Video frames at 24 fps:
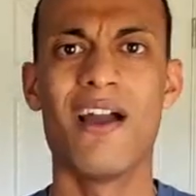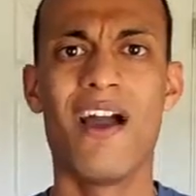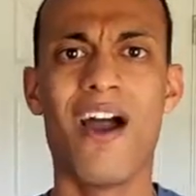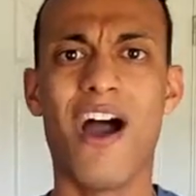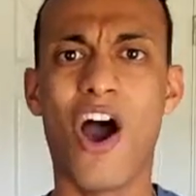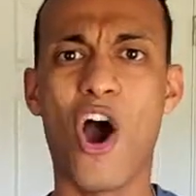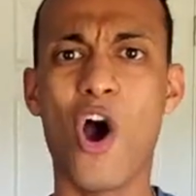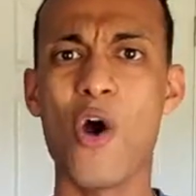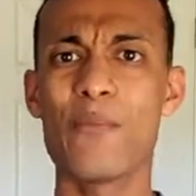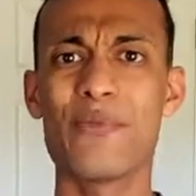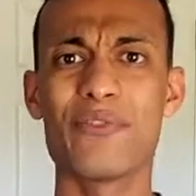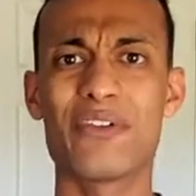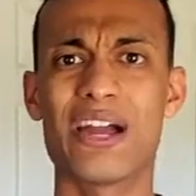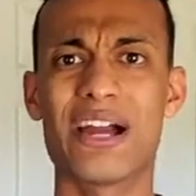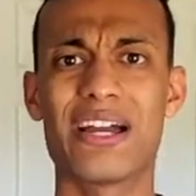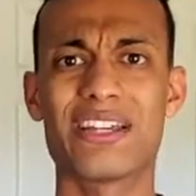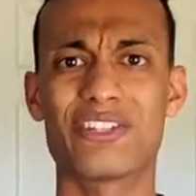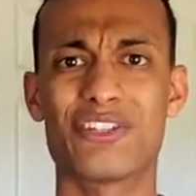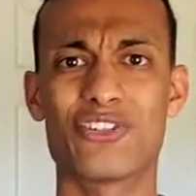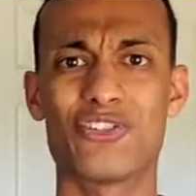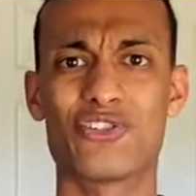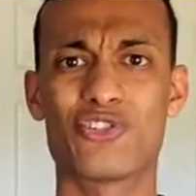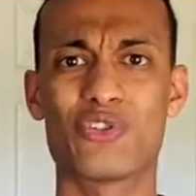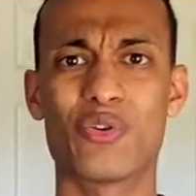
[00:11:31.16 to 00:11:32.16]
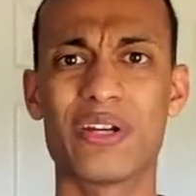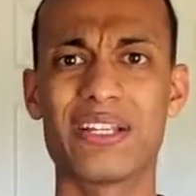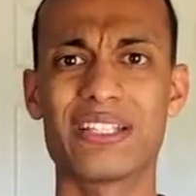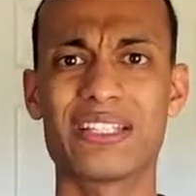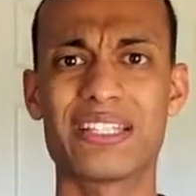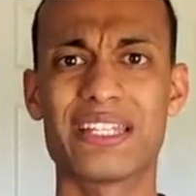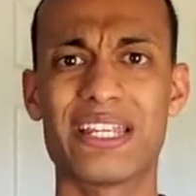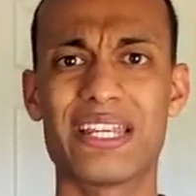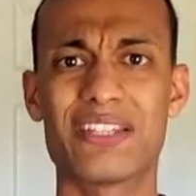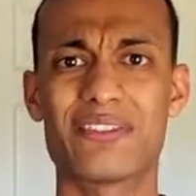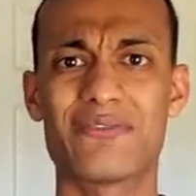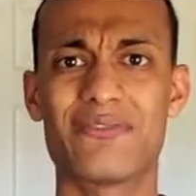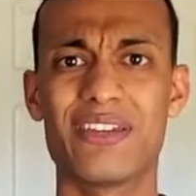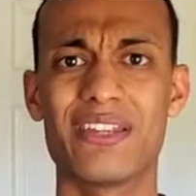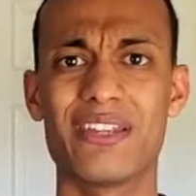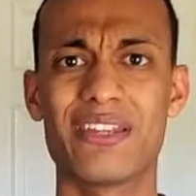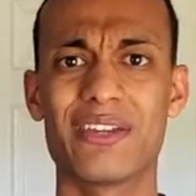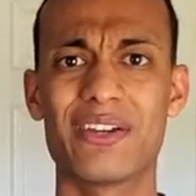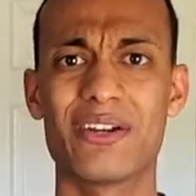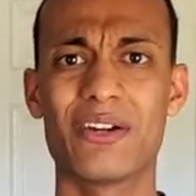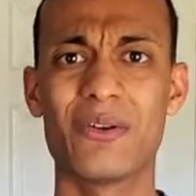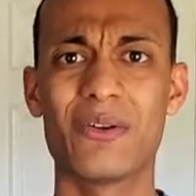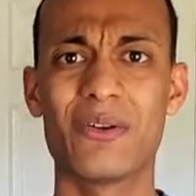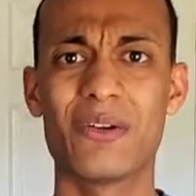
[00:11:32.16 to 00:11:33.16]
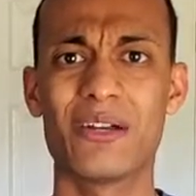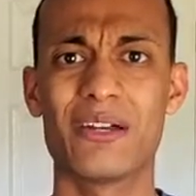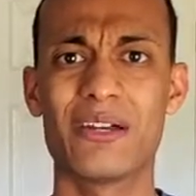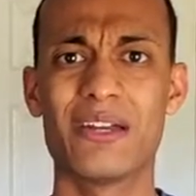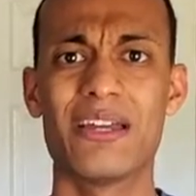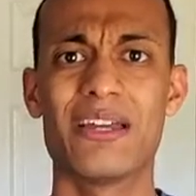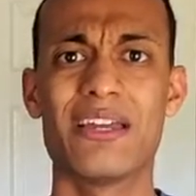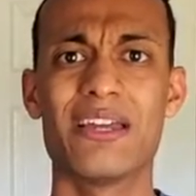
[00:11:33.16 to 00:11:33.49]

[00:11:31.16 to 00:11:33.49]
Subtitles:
Hope you guys enjoyed today's video.